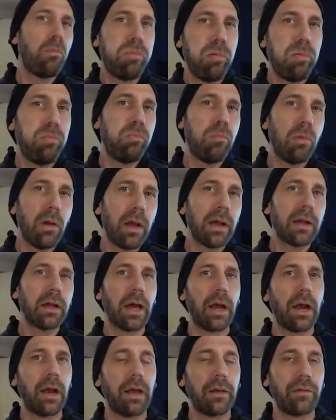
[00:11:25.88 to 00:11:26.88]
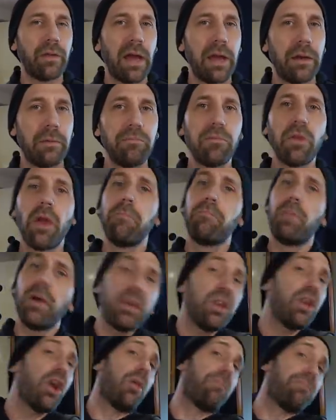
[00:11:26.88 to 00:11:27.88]
boop, kind of like that.
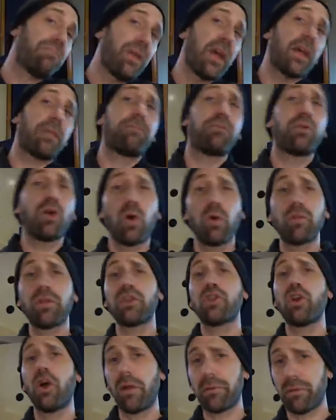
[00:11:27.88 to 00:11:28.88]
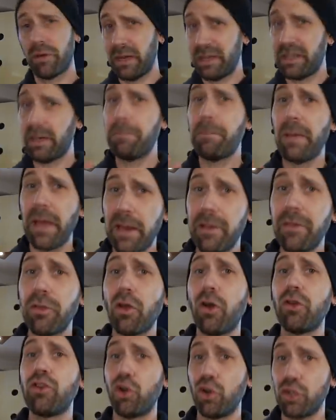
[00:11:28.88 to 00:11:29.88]
But you know, there's pros and cons, and it depends
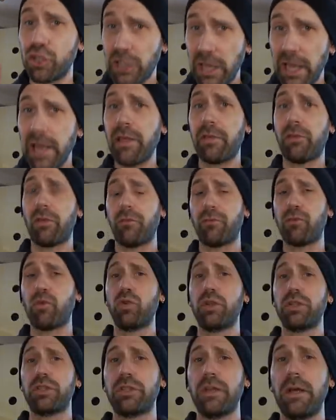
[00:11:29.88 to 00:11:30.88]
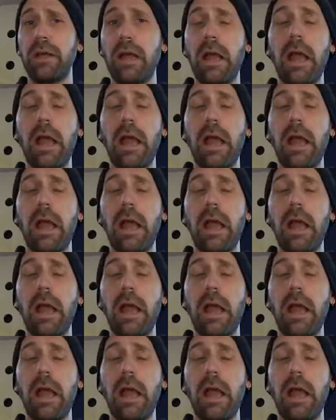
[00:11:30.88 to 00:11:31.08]
on your taste, of course.